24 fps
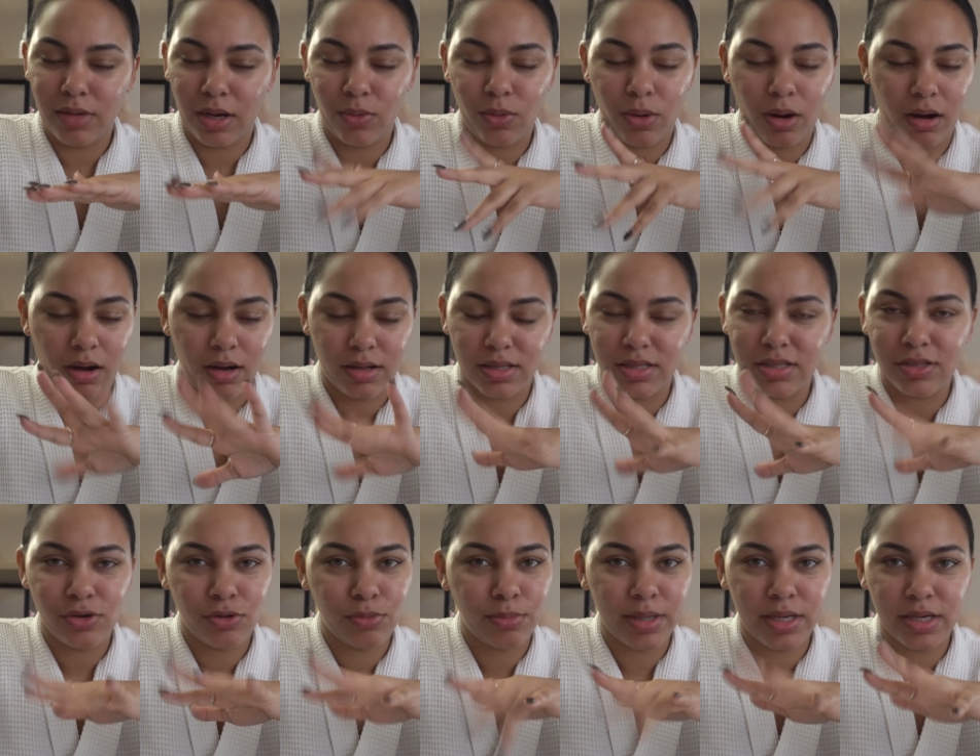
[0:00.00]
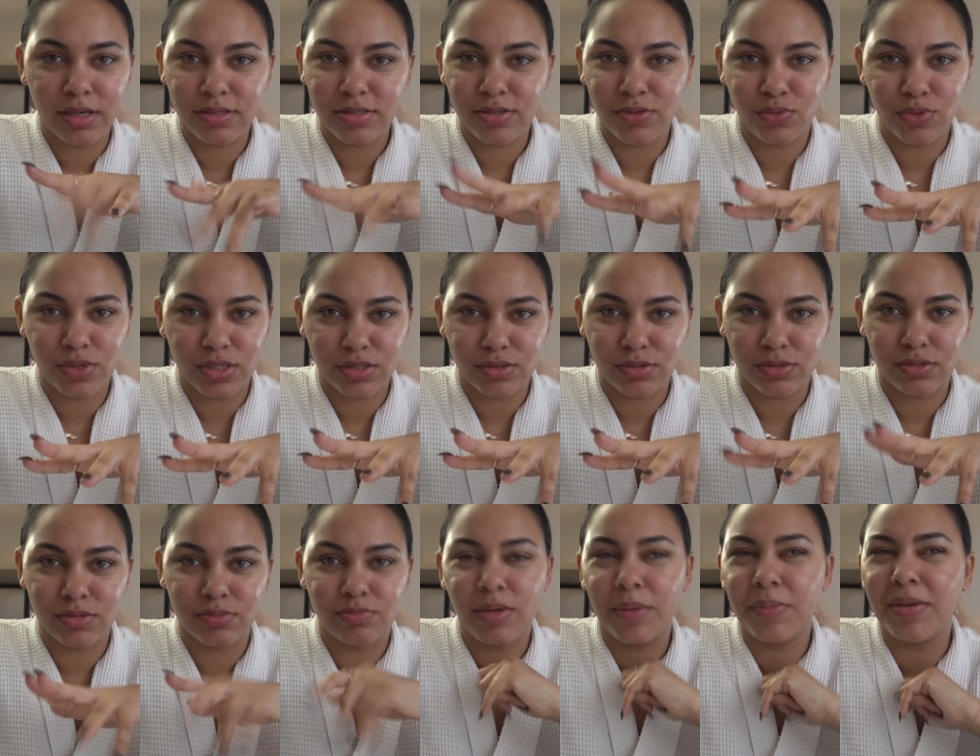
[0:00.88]
I want all the little bells and
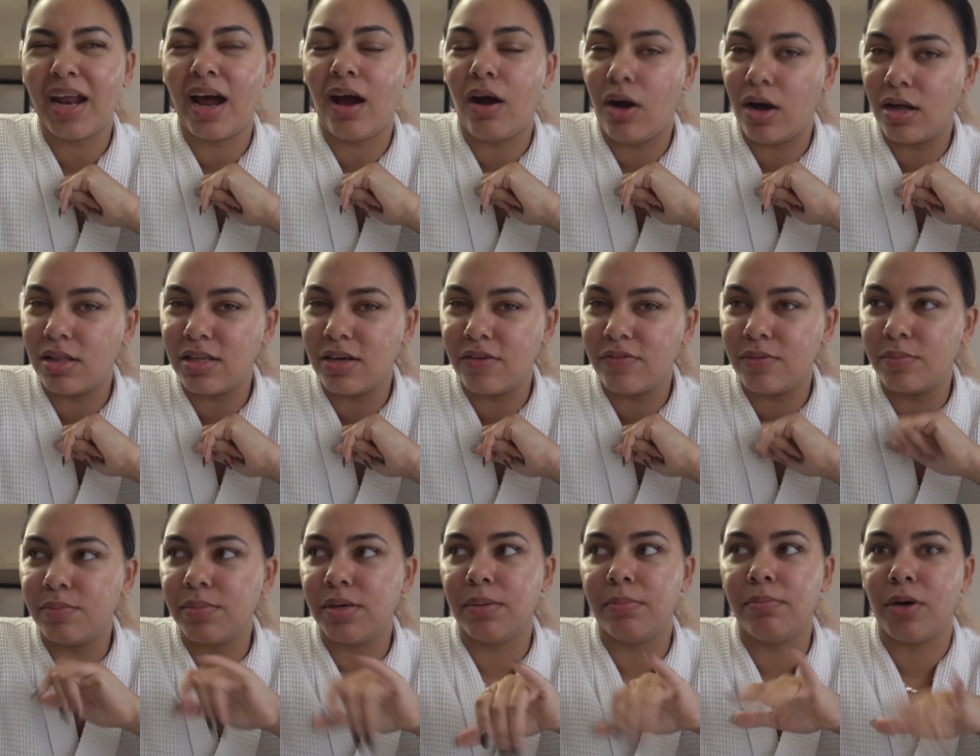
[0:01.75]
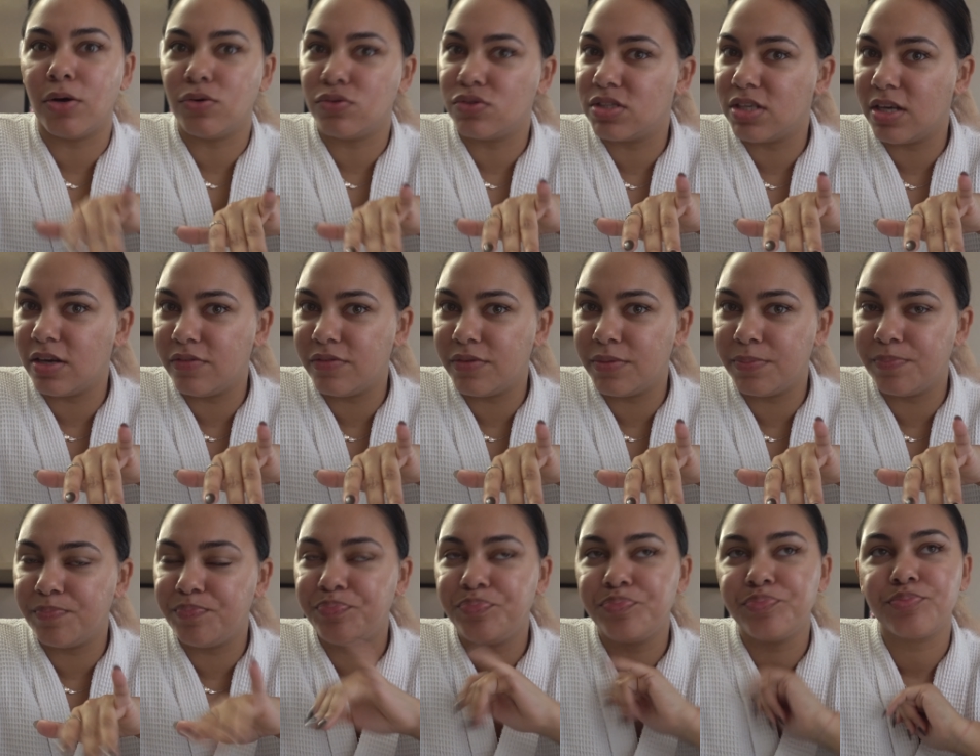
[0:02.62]
whistles. Maybe not all of them, but most of them.